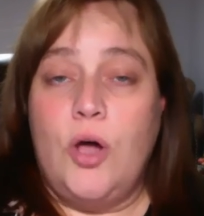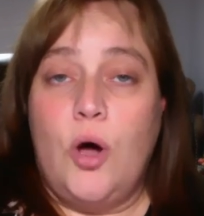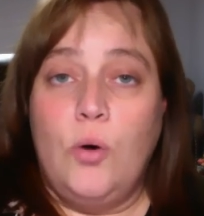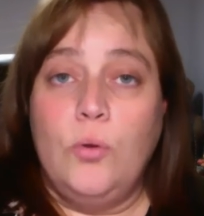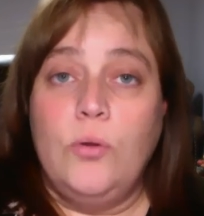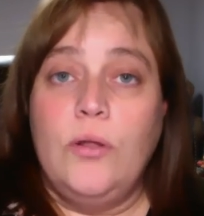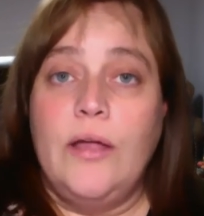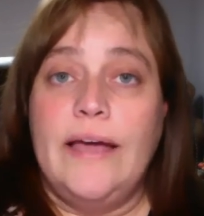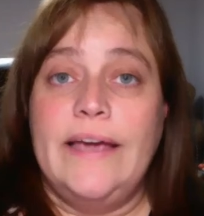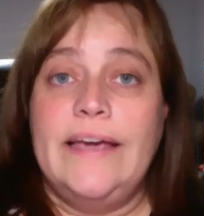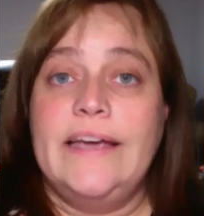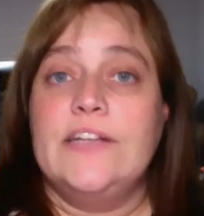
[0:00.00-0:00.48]

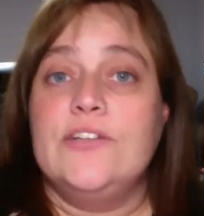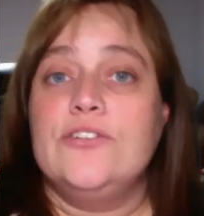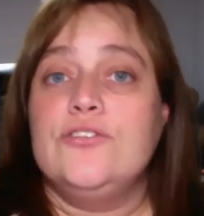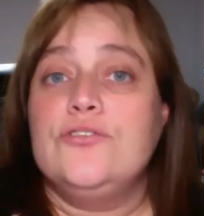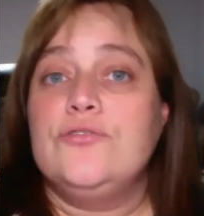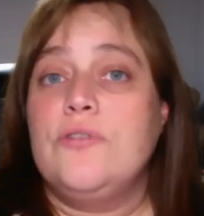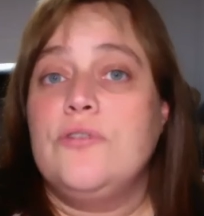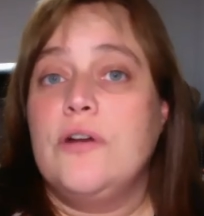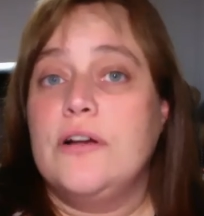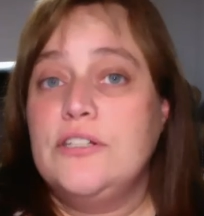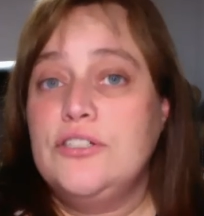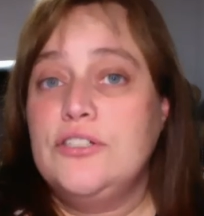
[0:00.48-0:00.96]
like, and
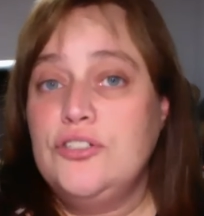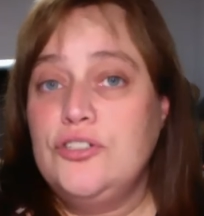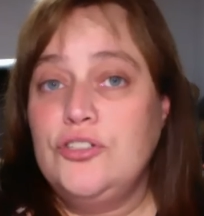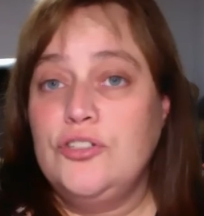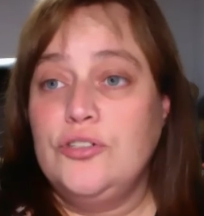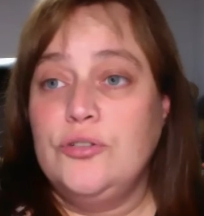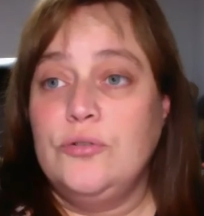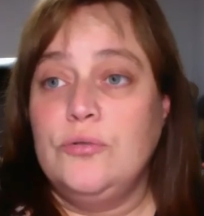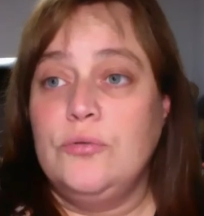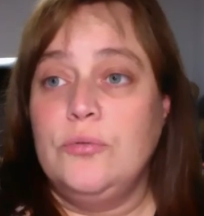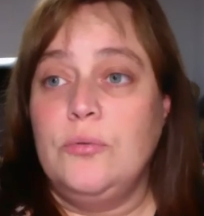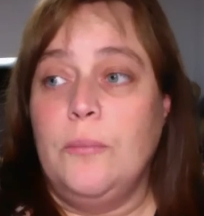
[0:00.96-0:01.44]
trust
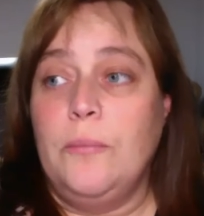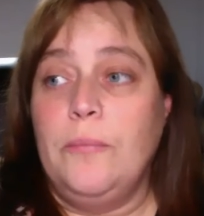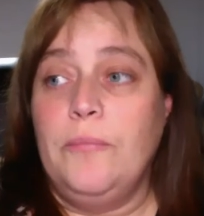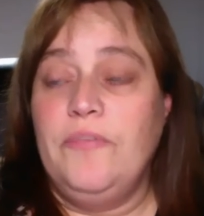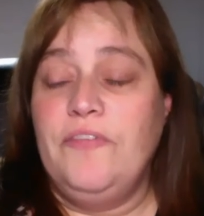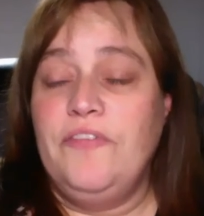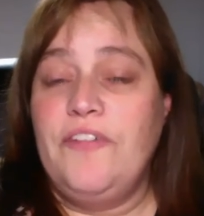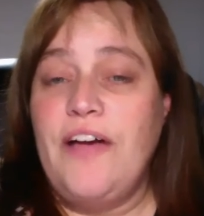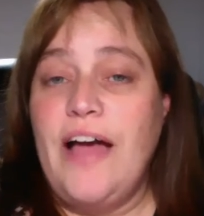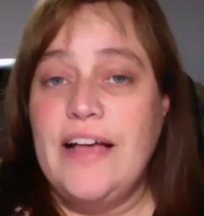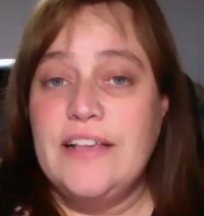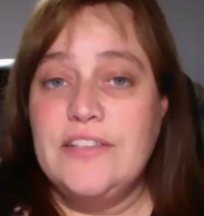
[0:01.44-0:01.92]
you
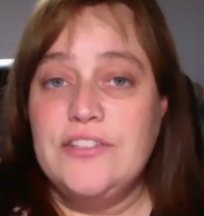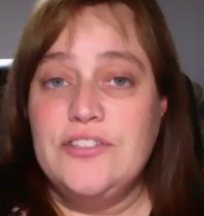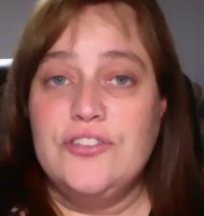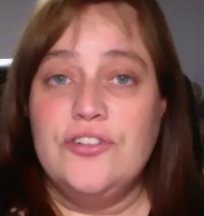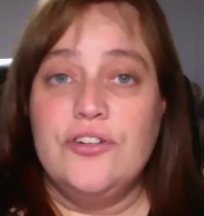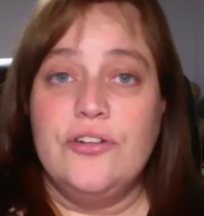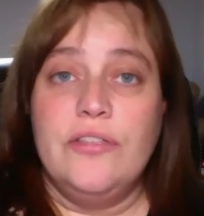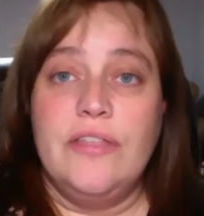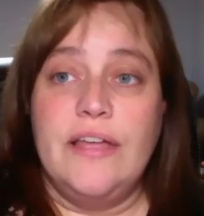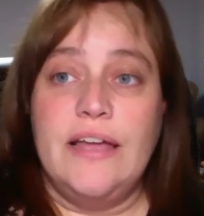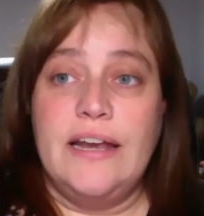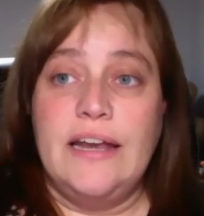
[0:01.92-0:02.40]

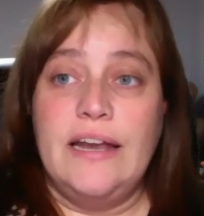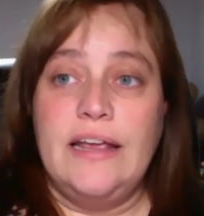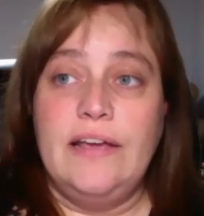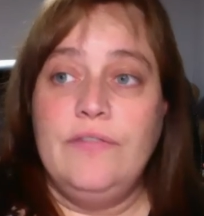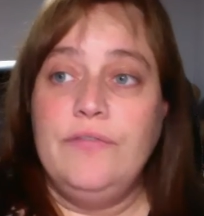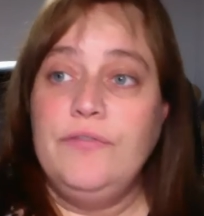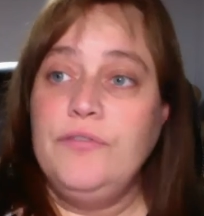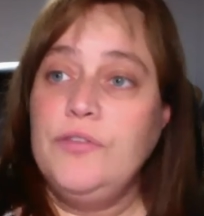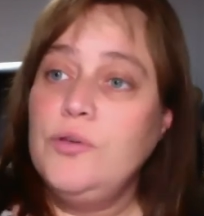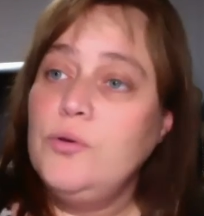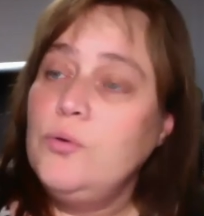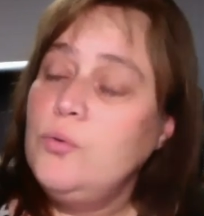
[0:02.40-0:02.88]
faster than
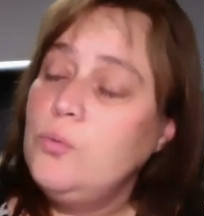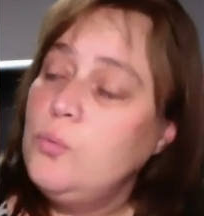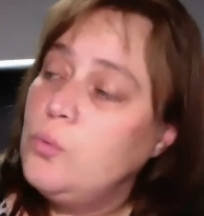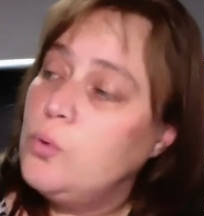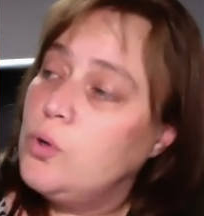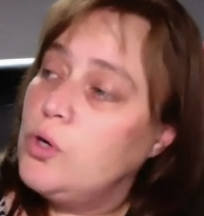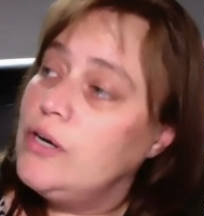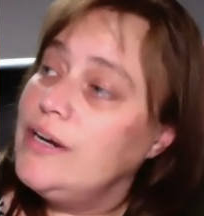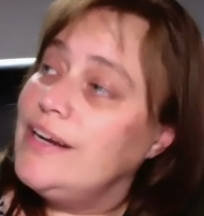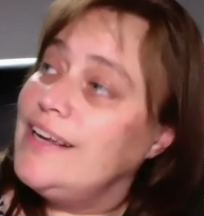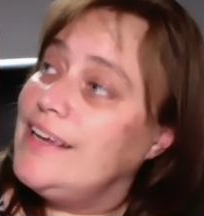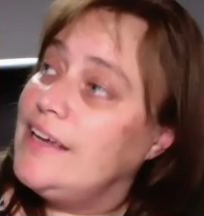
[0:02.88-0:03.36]
if you
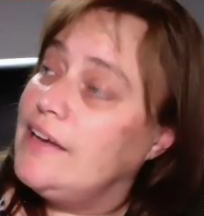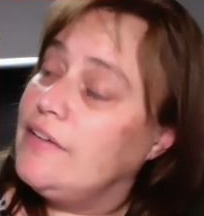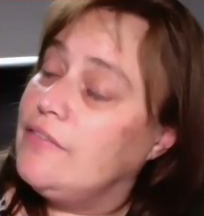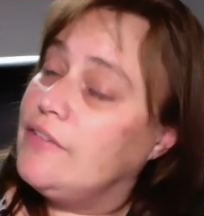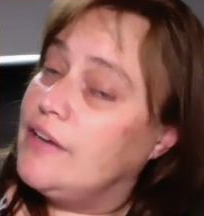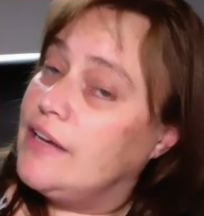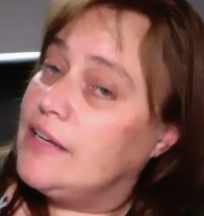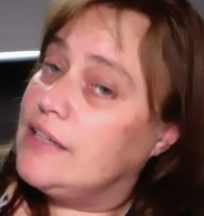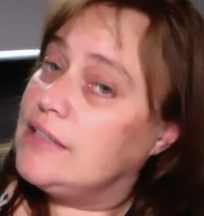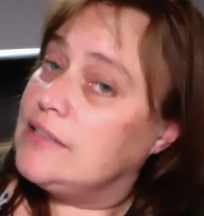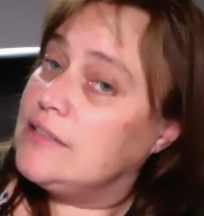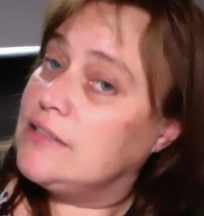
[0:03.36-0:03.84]
weren't
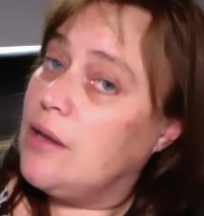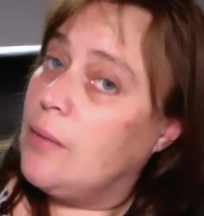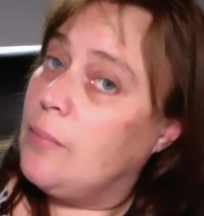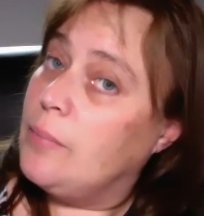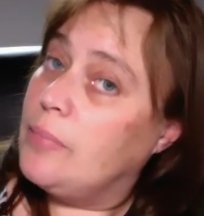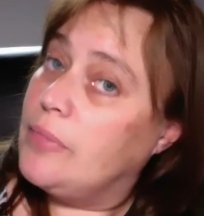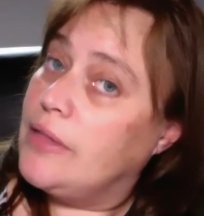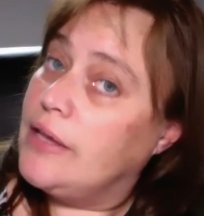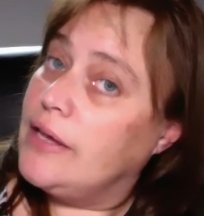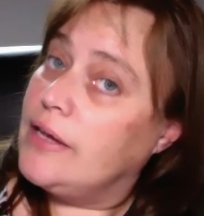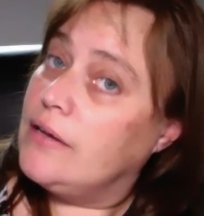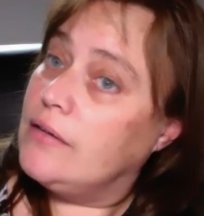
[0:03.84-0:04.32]
giving
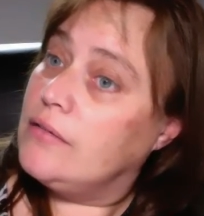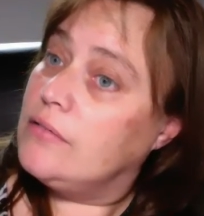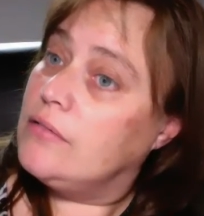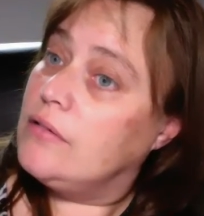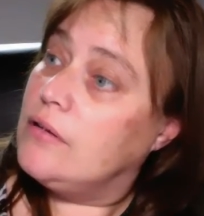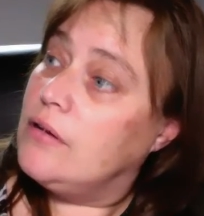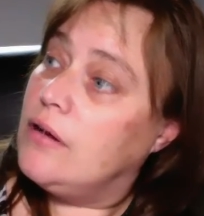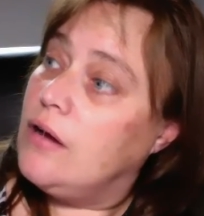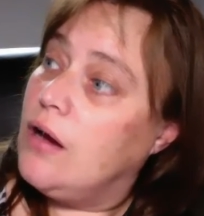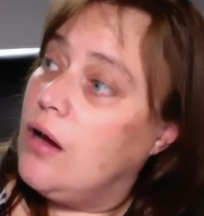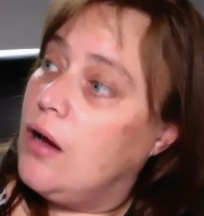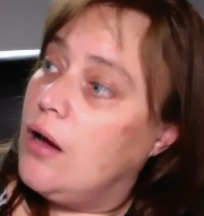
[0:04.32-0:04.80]
something
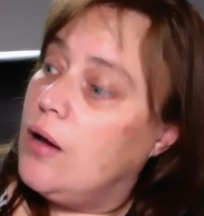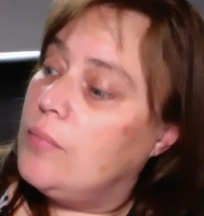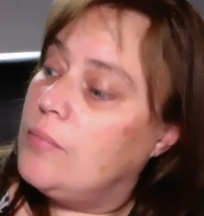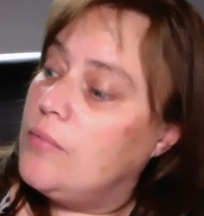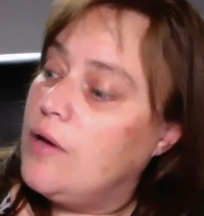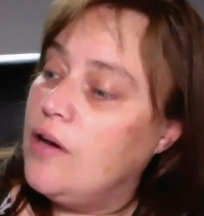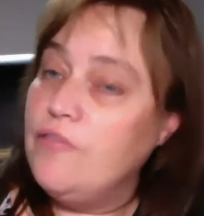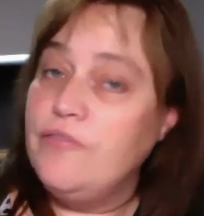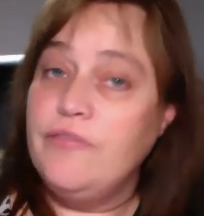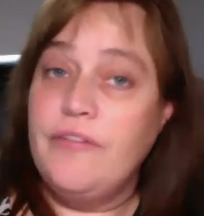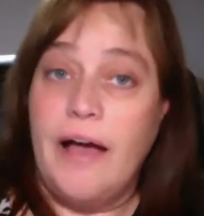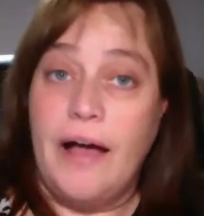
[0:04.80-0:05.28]

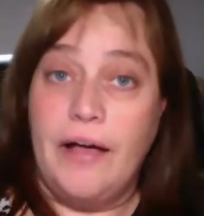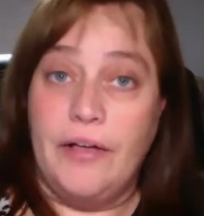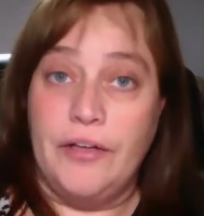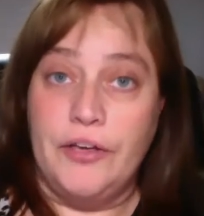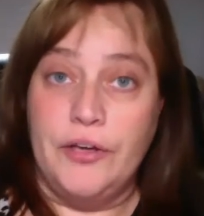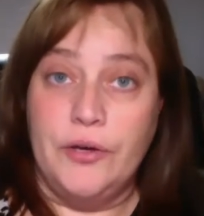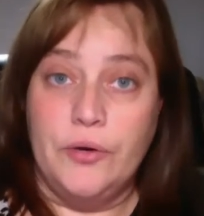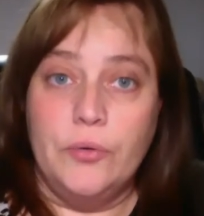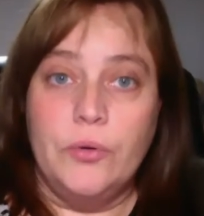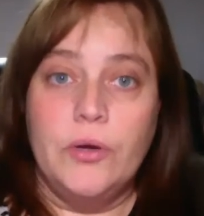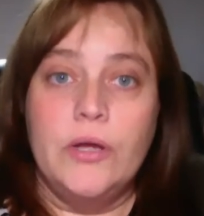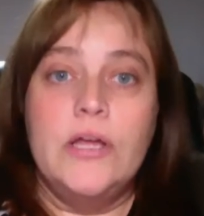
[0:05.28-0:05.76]
of
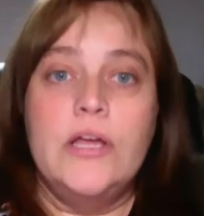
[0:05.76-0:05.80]
value.